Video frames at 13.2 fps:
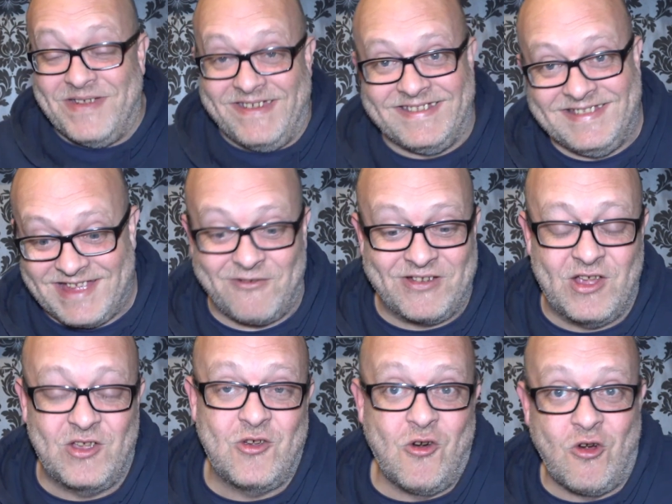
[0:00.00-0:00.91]
in Derek
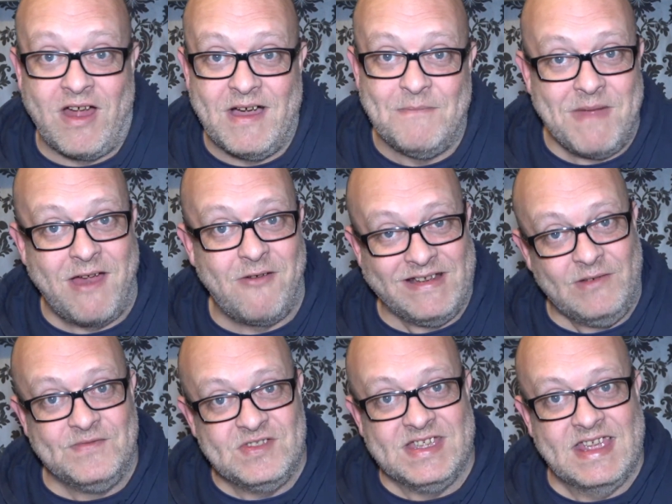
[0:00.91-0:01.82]
Okora, Mary
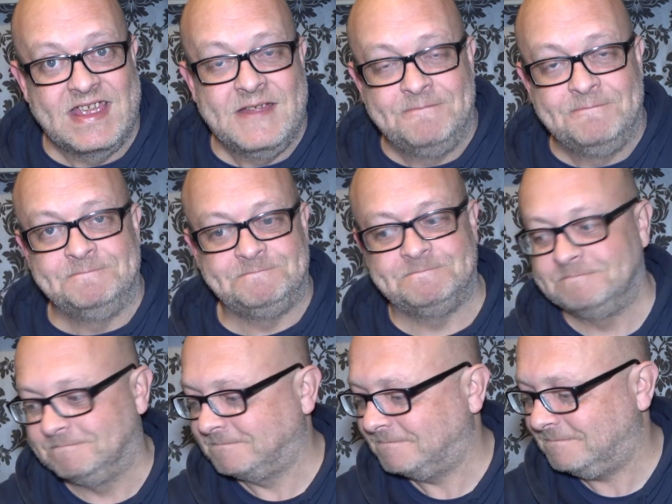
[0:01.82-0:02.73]
Loves Dick.
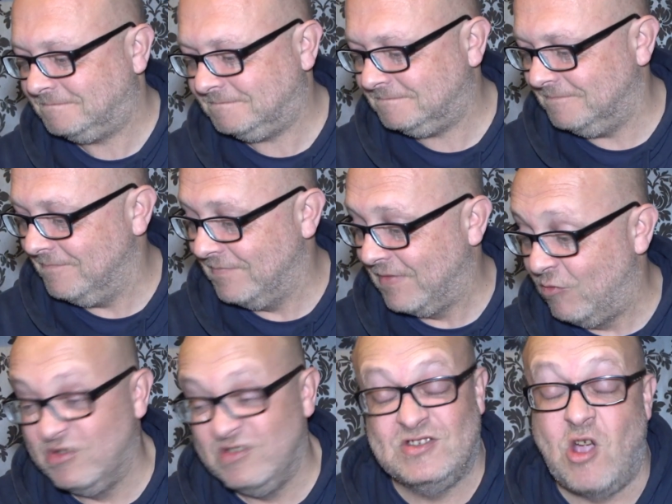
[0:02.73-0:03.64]
We'll just